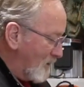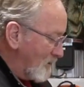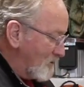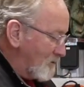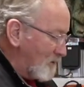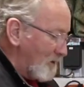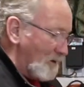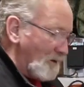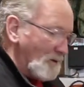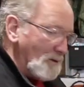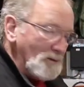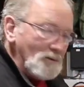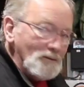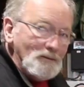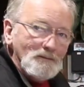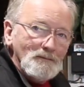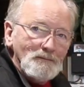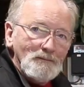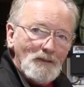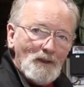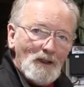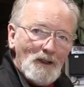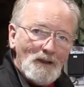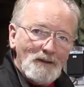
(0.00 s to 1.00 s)
So,
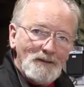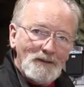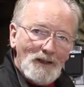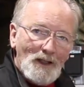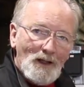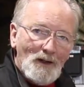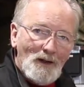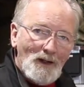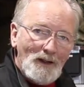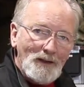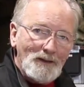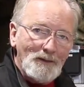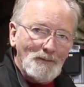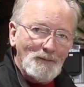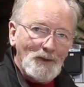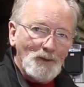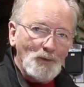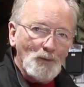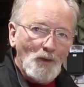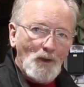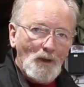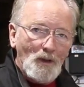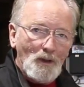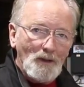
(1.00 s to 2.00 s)
now I could be
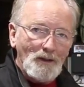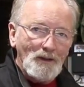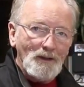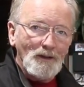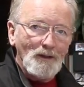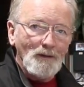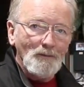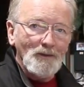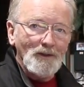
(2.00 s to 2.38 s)
wrong here,